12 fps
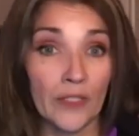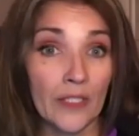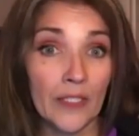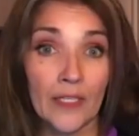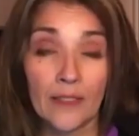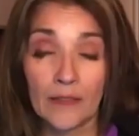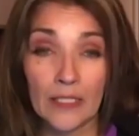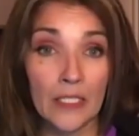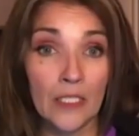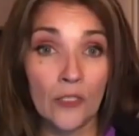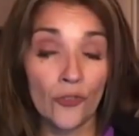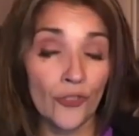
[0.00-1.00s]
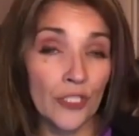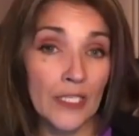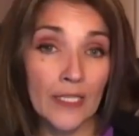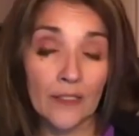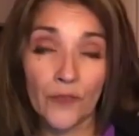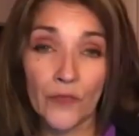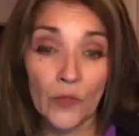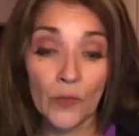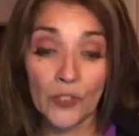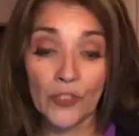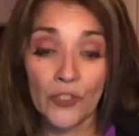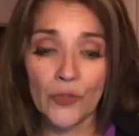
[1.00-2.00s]
uh, he, or she has the free will
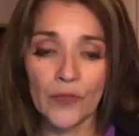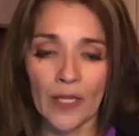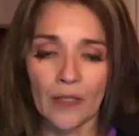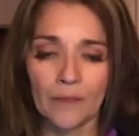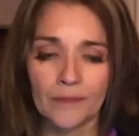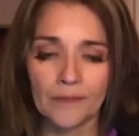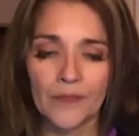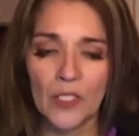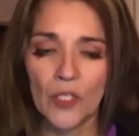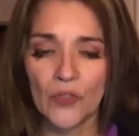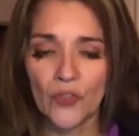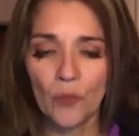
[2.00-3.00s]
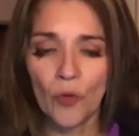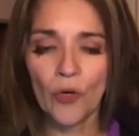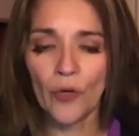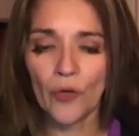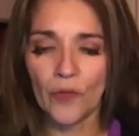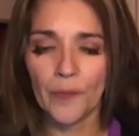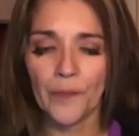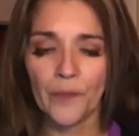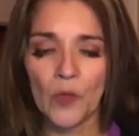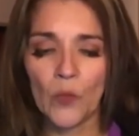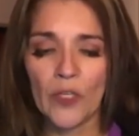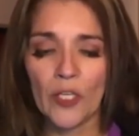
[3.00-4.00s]
to do that. So, moreover,
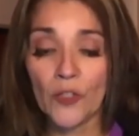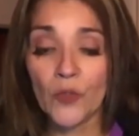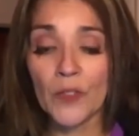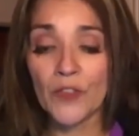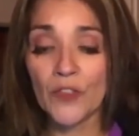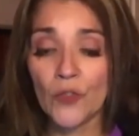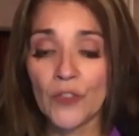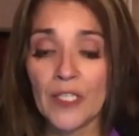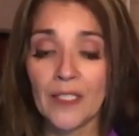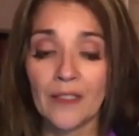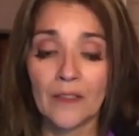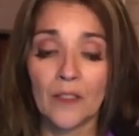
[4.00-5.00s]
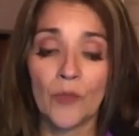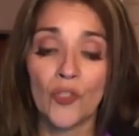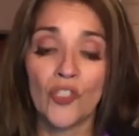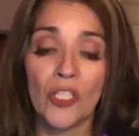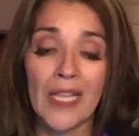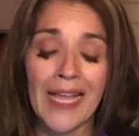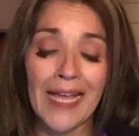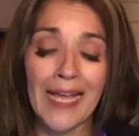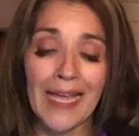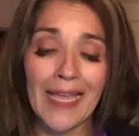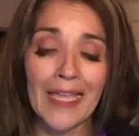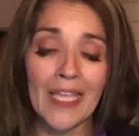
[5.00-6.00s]
we also associate this emotional
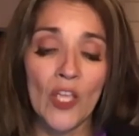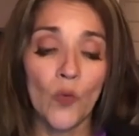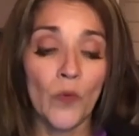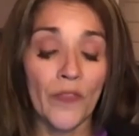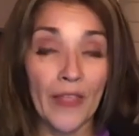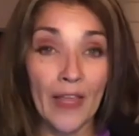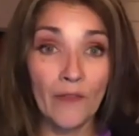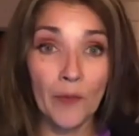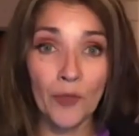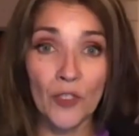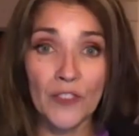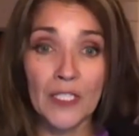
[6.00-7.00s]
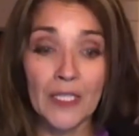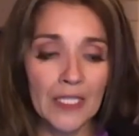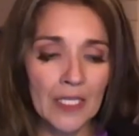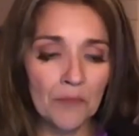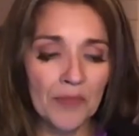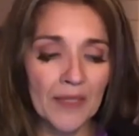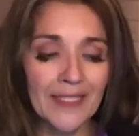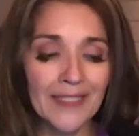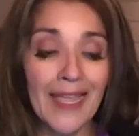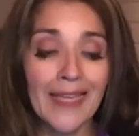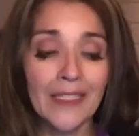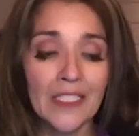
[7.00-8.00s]
high with every person, thing, place,
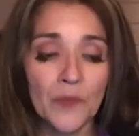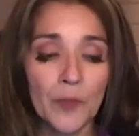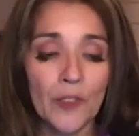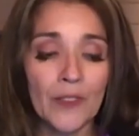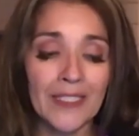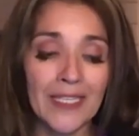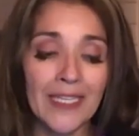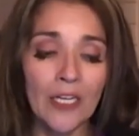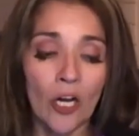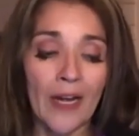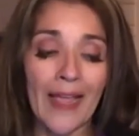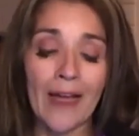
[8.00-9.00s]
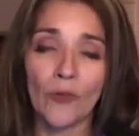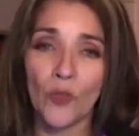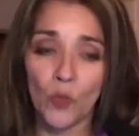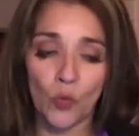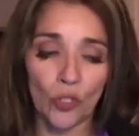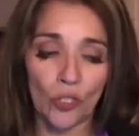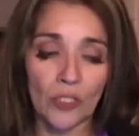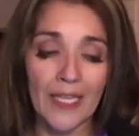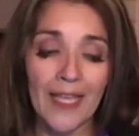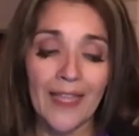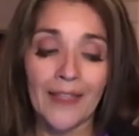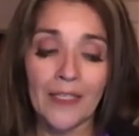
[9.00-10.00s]
and experience in our outer world
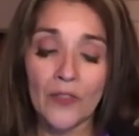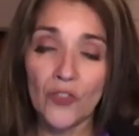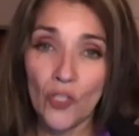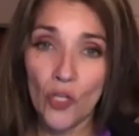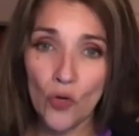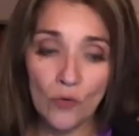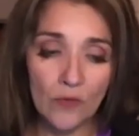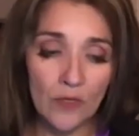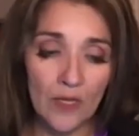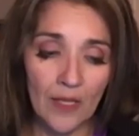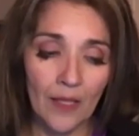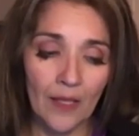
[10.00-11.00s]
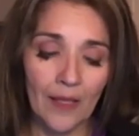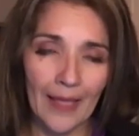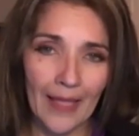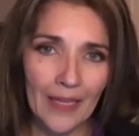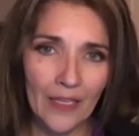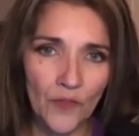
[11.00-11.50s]
that is known and